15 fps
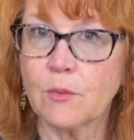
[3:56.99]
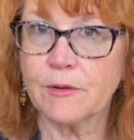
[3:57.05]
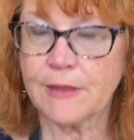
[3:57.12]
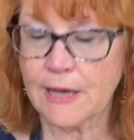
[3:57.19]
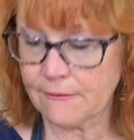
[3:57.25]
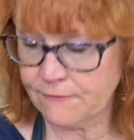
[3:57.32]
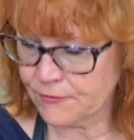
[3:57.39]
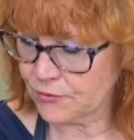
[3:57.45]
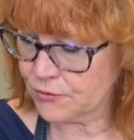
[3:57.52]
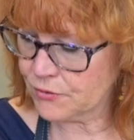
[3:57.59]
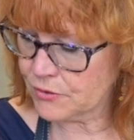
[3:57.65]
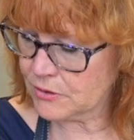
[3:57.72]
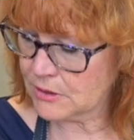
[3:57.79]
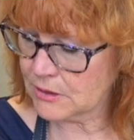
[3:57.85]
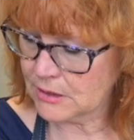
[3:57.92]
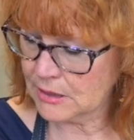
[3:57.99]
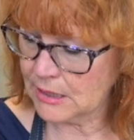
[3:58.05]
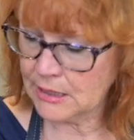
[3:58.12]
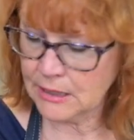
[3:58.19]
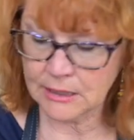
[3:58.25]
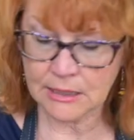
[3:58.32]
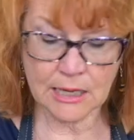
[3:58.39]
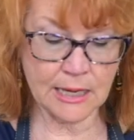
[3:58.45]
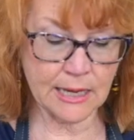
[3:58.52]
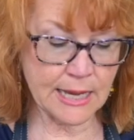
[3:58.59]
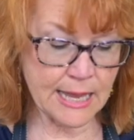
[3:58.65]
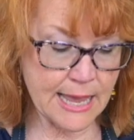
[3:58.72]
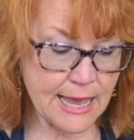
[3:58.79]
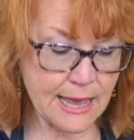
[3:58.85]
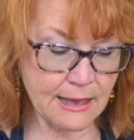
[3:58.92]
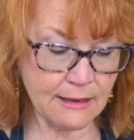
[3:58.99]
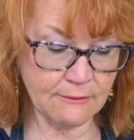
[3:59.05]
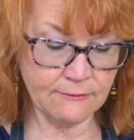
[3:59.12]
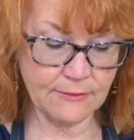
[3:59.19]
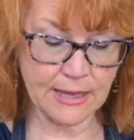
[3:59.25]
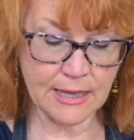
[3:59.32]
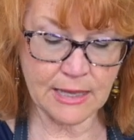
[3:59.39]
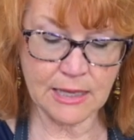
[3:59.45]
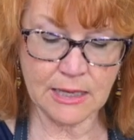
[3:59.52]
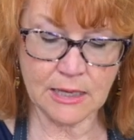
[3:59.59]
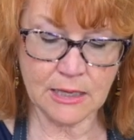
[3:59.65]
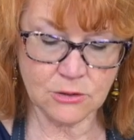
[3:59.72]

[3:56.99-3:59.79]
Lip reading: with that first. And I have a